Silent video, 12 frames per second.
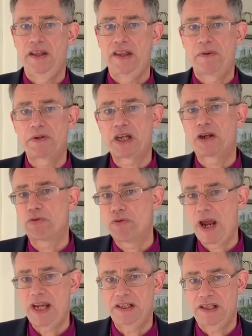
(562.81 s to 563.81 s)
there was a
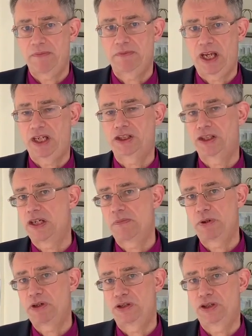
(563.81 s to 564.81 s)
great temptation to
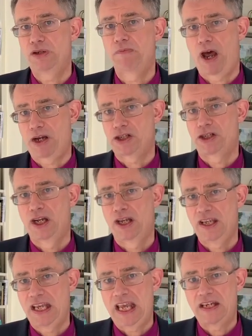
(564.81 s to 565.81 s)
put too much
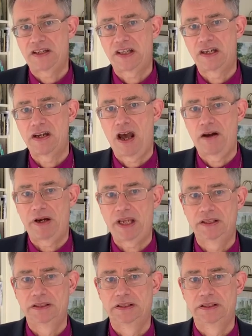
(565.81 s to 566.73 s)
into the diary.